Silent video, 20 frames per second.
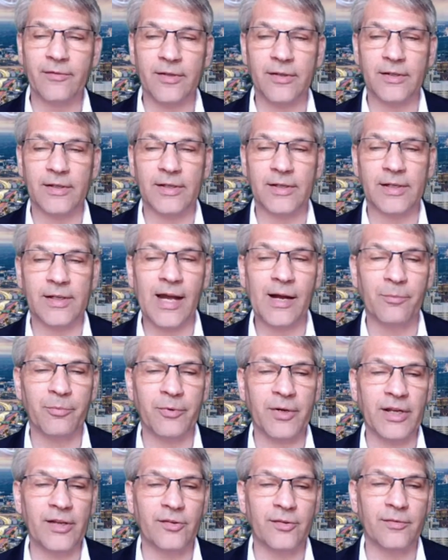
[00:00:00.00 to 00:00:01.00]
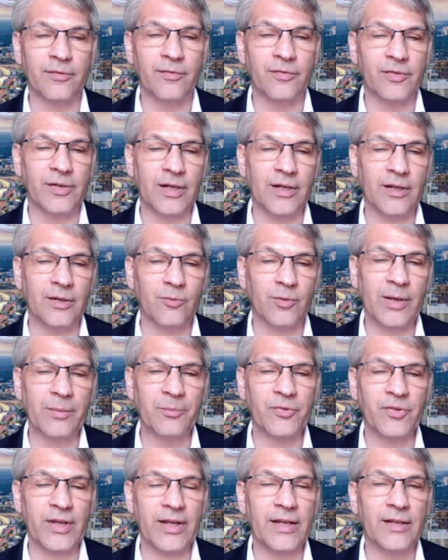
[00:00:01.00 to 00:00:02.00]
a comprehensive
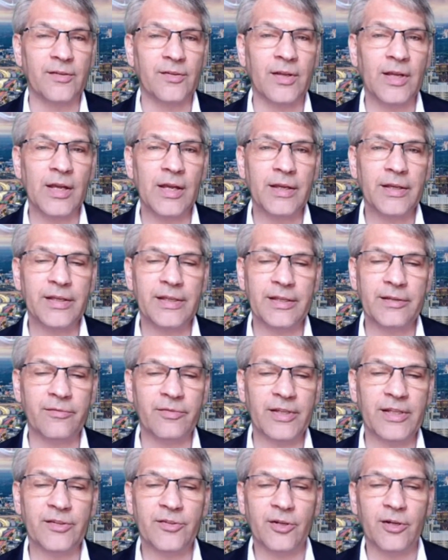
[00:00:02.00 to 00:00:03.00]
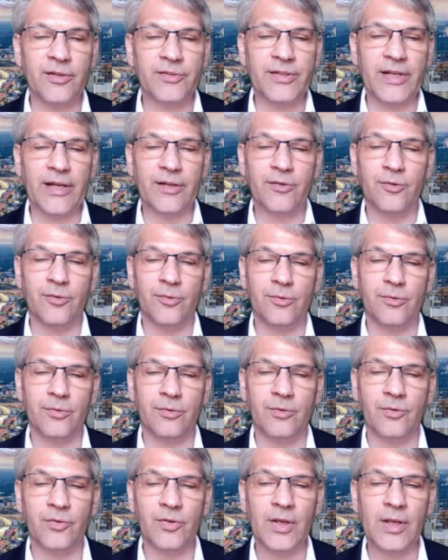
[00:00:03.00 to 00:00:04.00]
website,
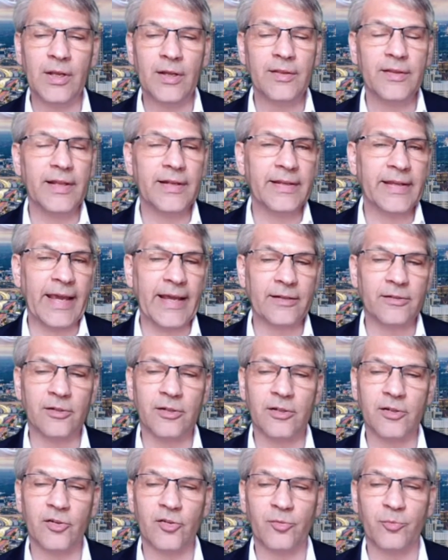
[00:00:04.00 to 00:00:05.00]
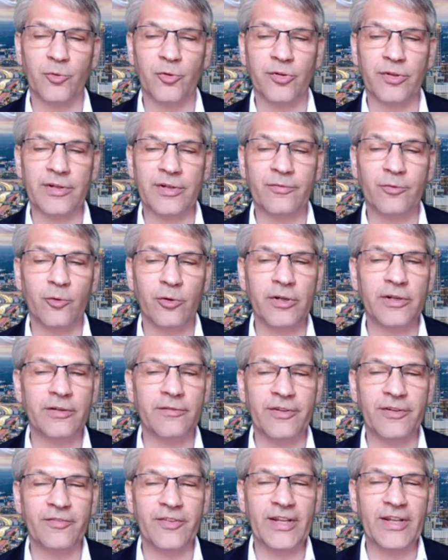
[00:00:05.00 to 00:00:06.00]
evtol.news, that catalogs more than
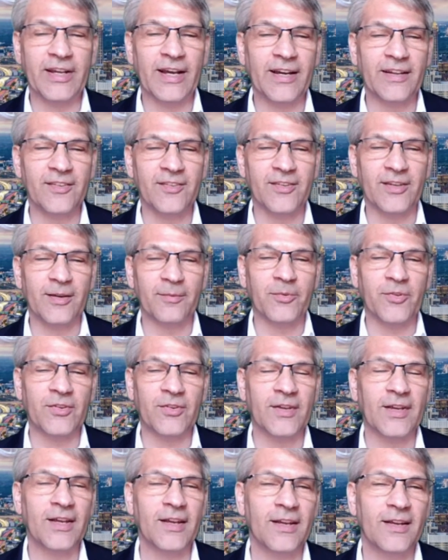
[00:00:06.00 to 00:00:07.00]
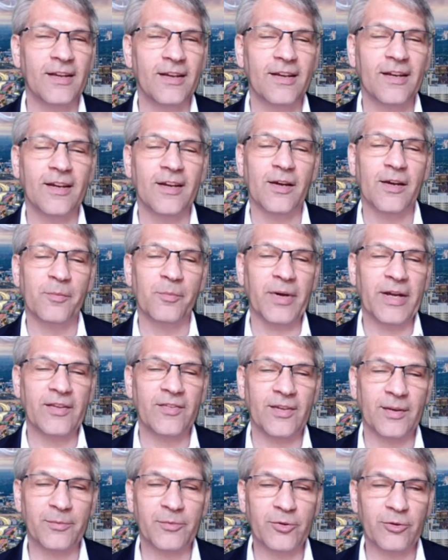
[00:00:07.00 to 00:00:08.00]
450 concepts by
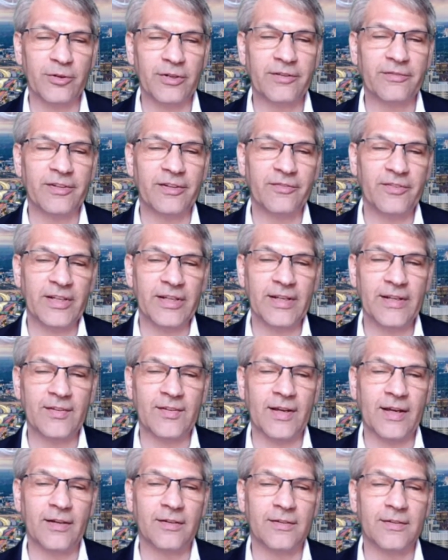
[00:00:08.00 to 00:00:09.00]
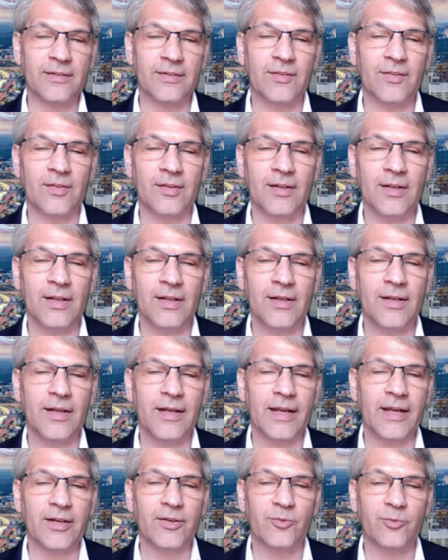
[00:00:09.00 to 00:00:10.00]
some 250 designers.
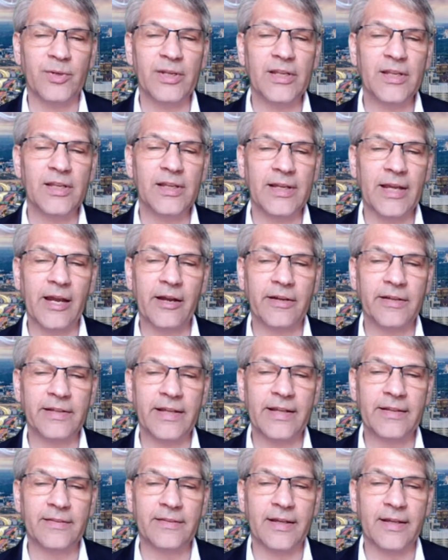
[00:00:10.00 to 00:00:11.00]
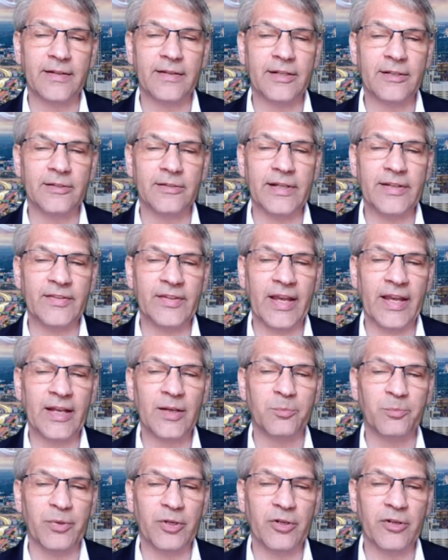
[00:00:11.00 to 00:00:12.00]
And we calculate that nearly
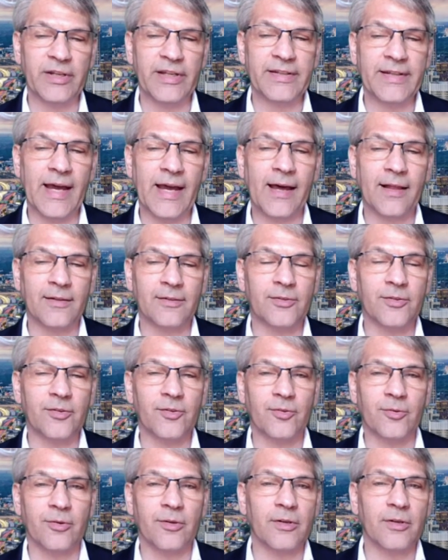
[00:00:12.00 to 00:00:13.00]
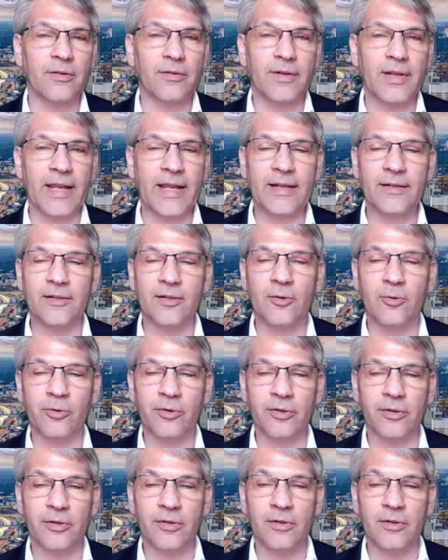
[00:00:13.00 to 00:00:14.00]
$10 billion, or
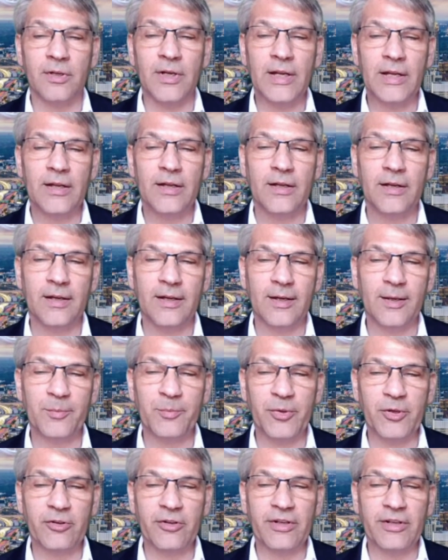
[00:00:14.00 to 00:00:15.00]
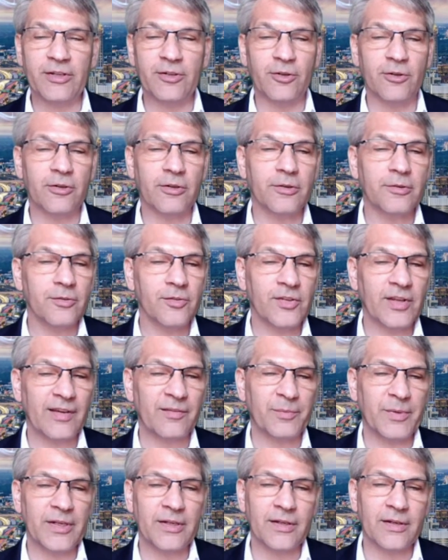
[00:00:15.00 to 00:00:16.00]
8.25 billion euros,
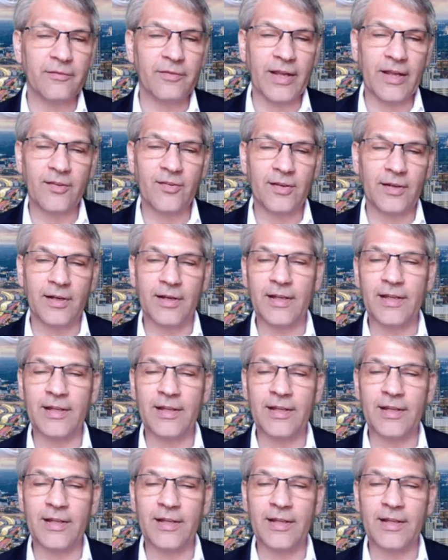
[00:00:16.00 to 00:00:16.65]
have been invested in